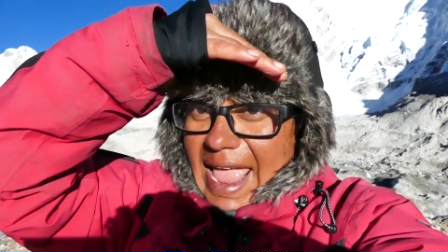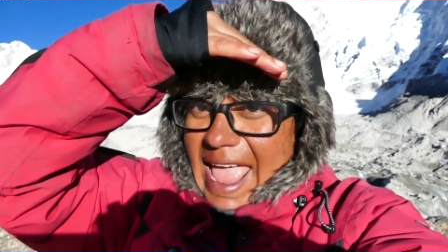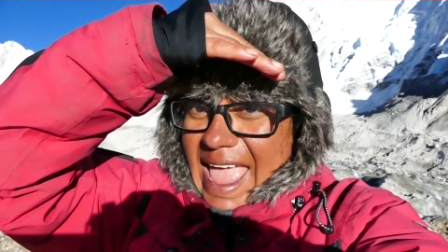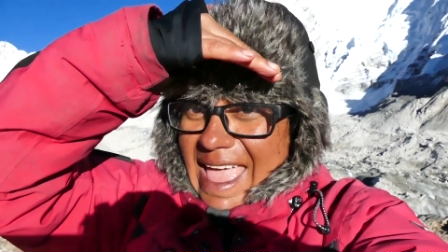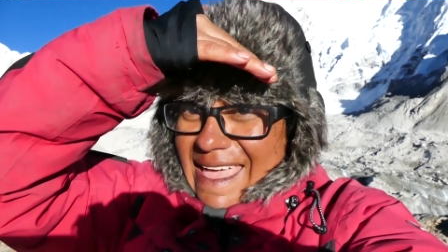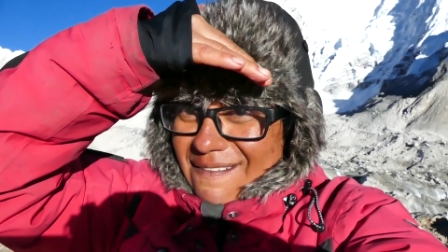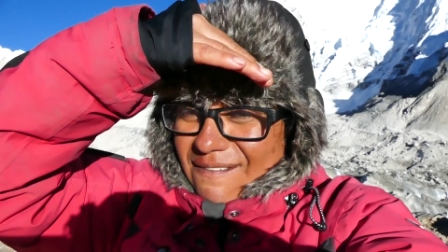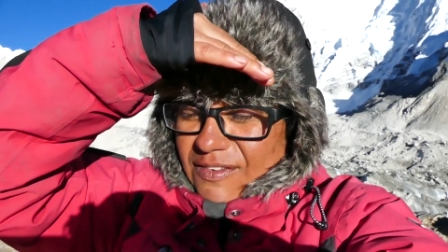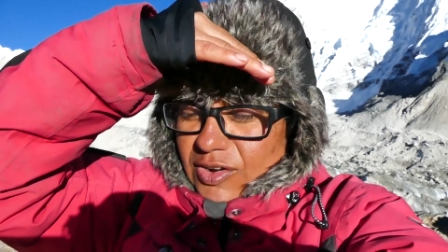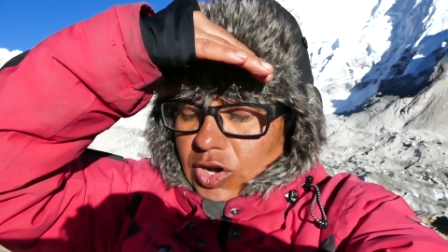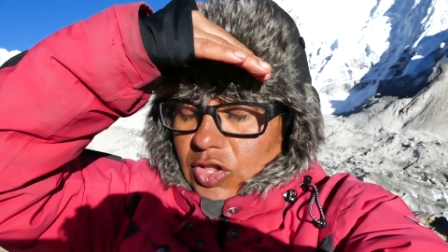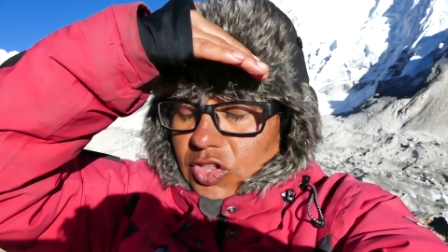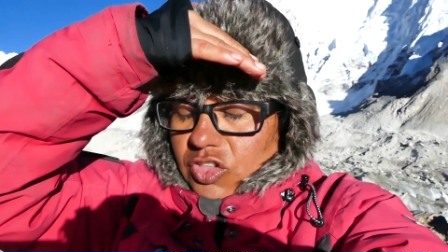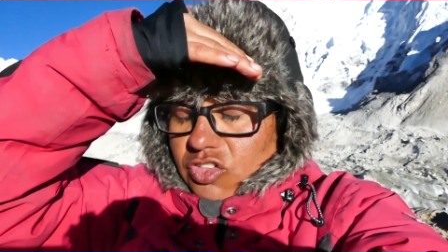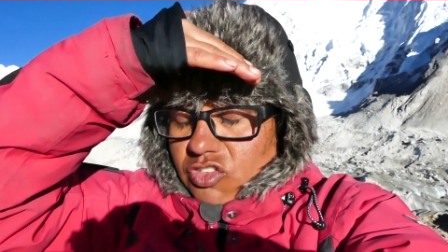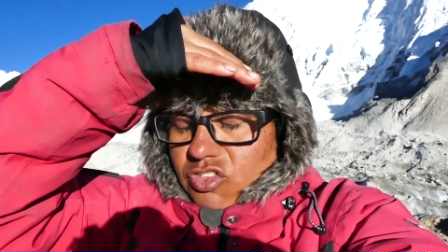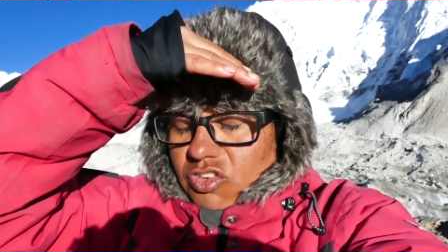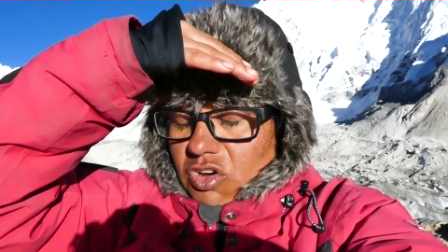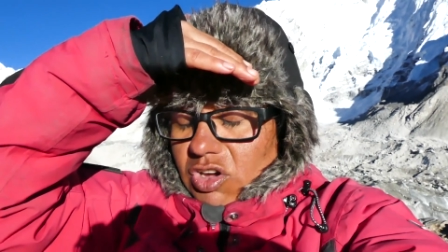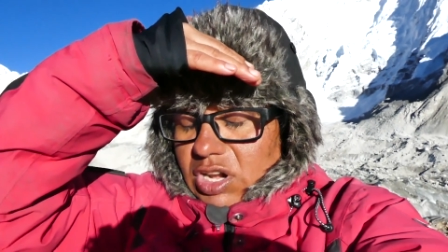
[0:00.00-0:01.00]
ever
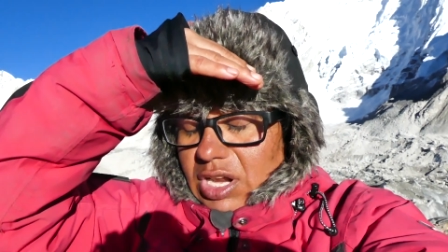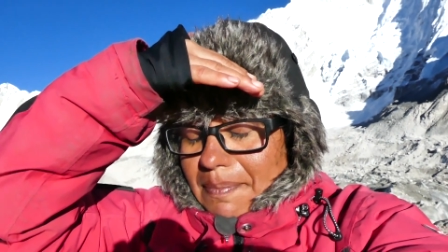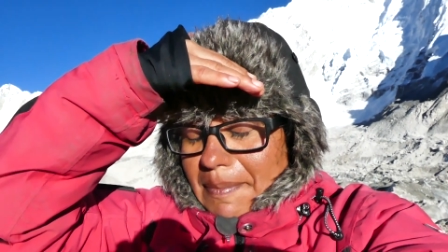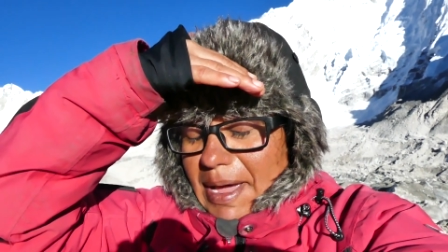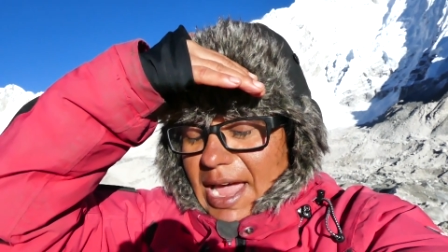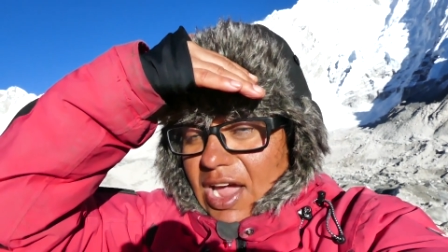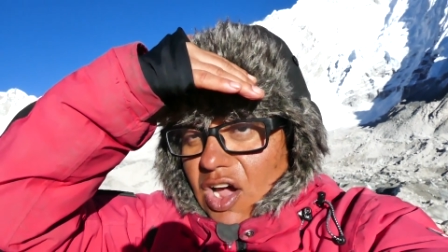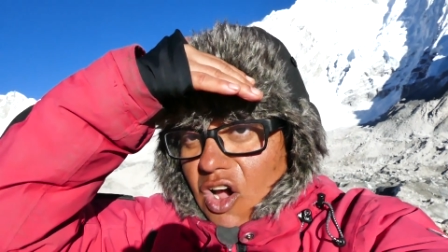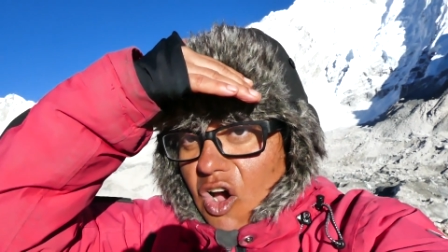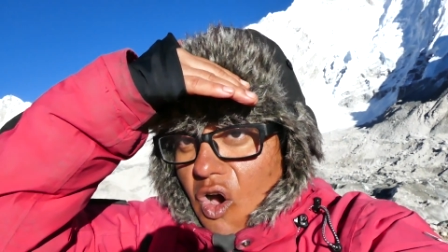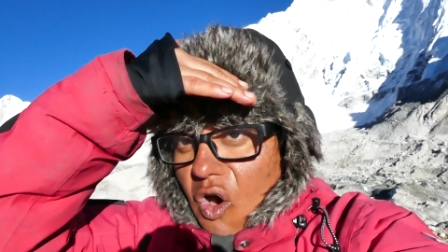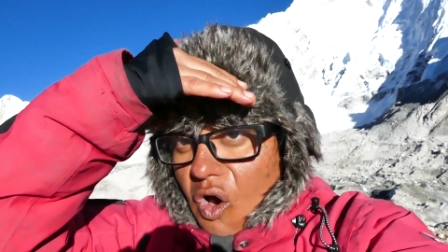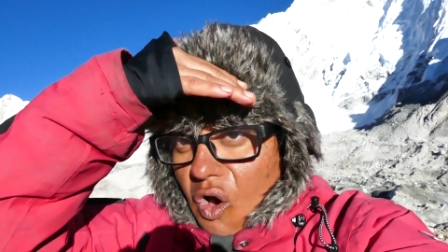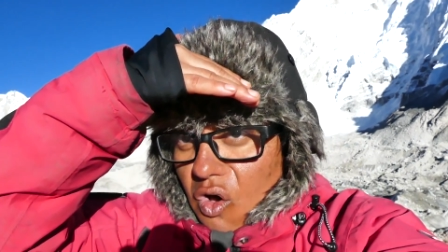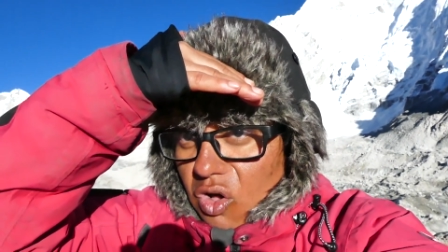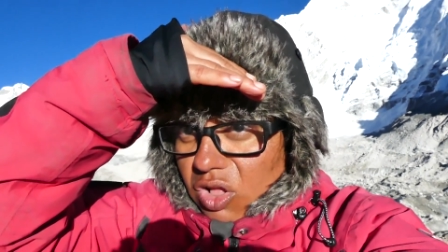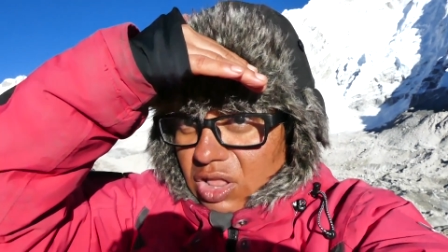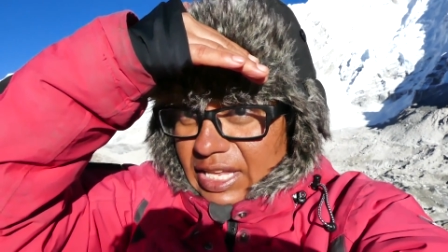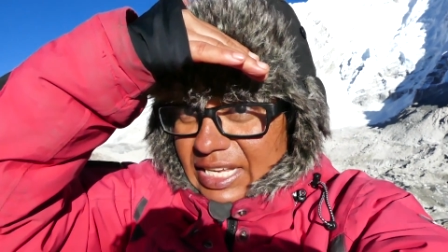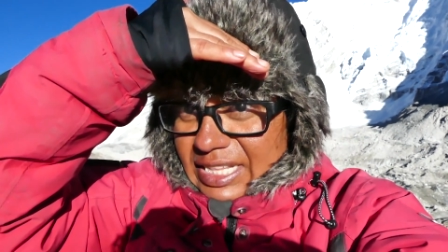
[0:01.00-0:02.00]
done in my
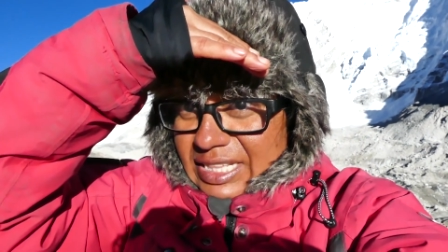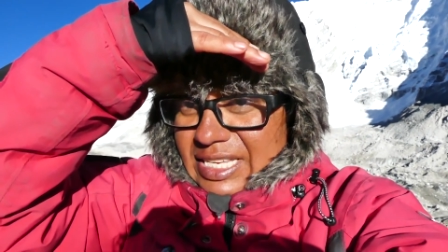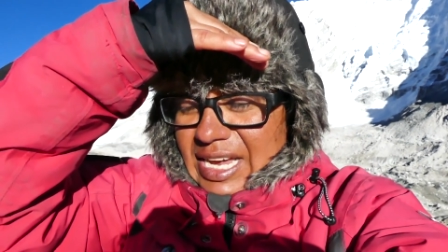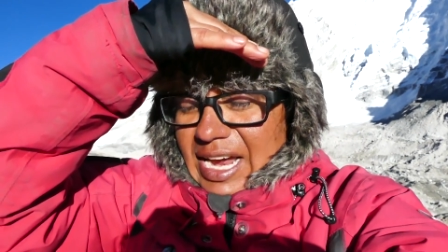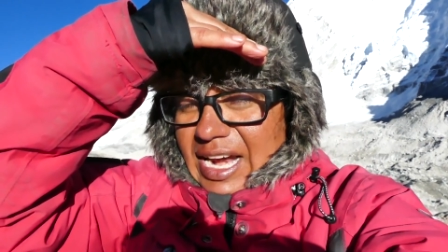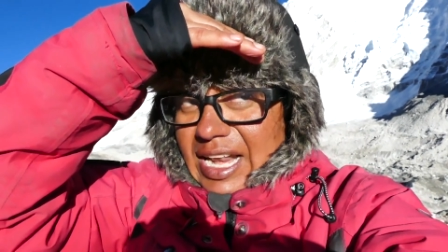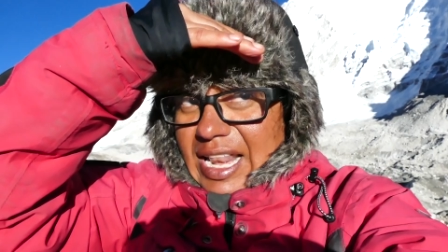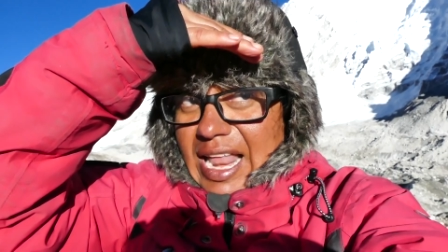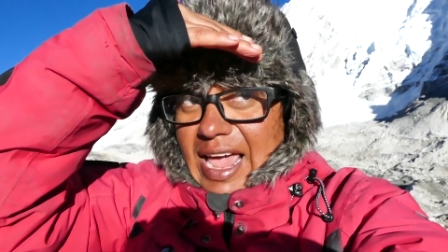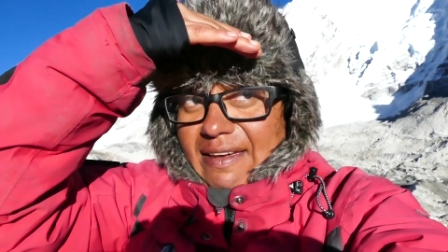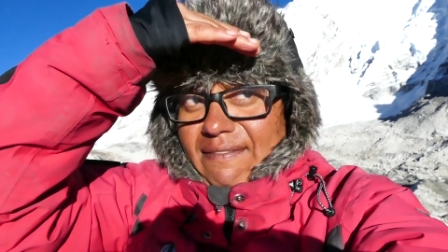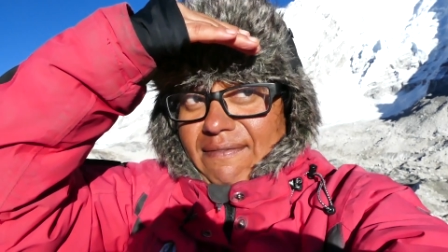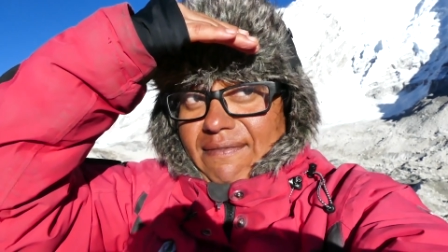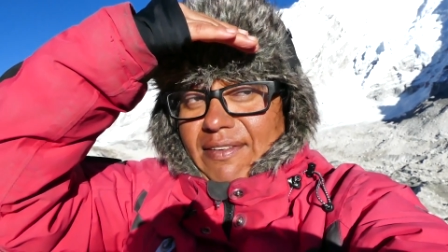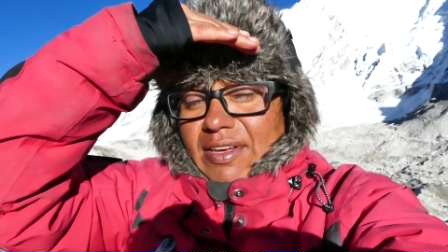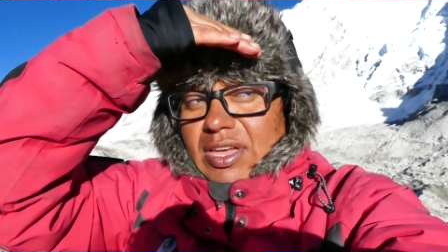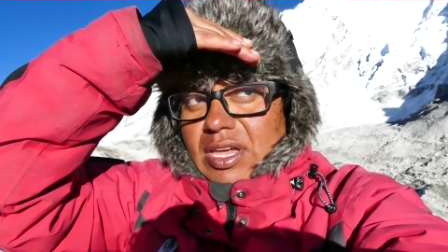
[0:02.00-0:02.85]
whole entire life.